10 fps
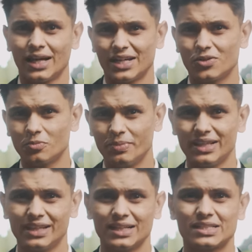I could be
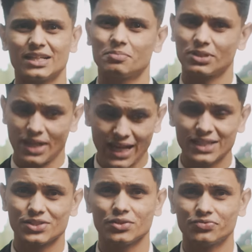in that state, but
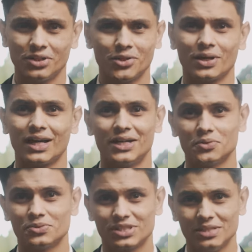as of now, I
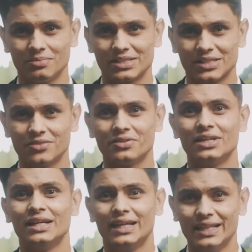don't see myself
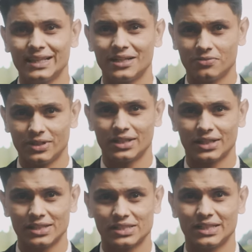in that
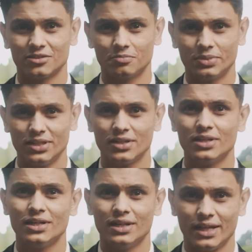vairagya state of being
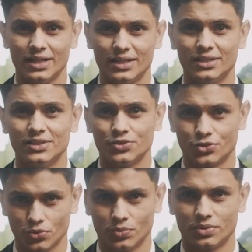any soul.